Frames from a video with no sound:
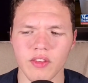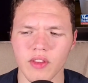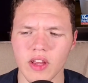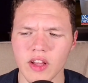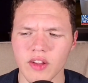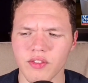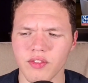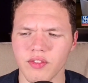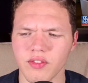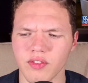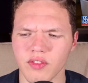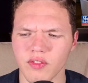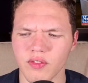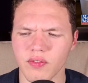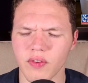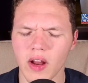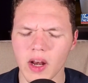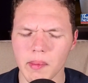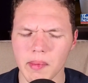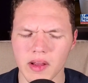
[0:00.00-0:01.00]
It's
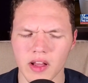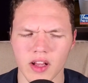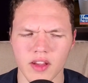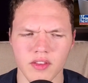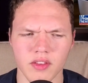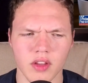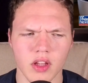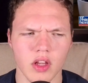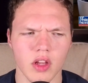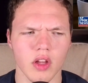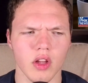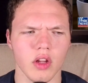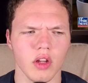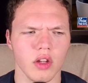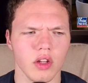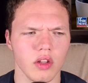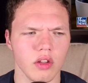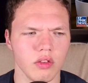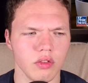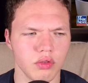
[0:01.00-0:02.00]
funny because
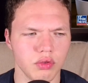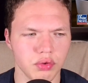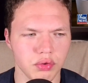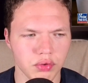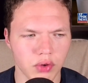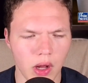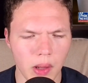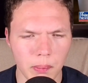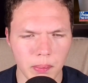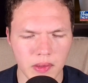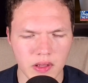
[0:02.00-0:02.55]
Trump